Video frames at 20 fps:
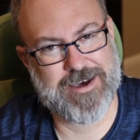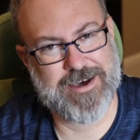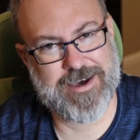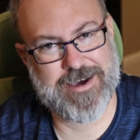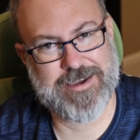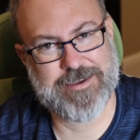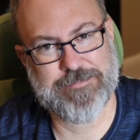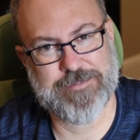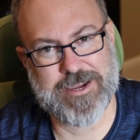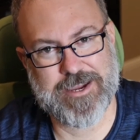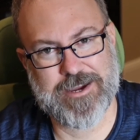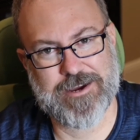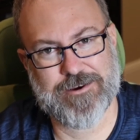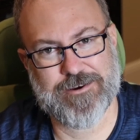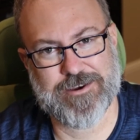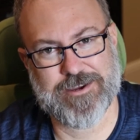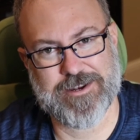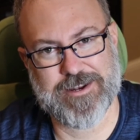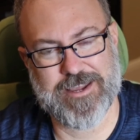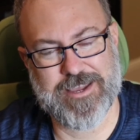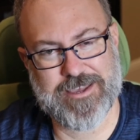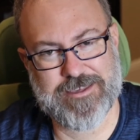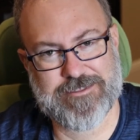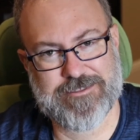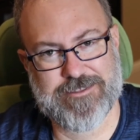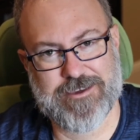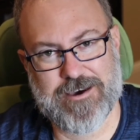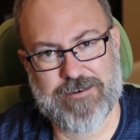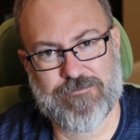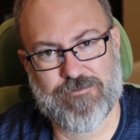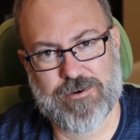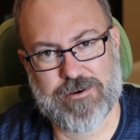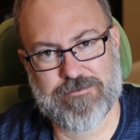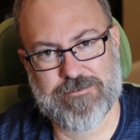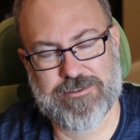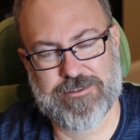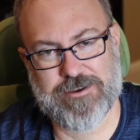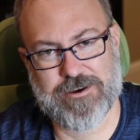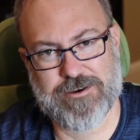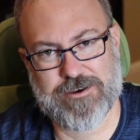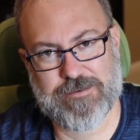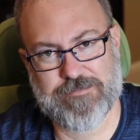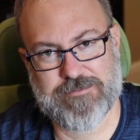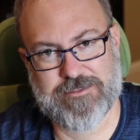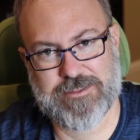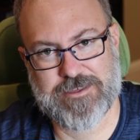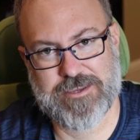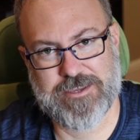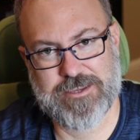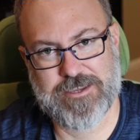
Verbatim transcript: I'm Aaron, a software startup C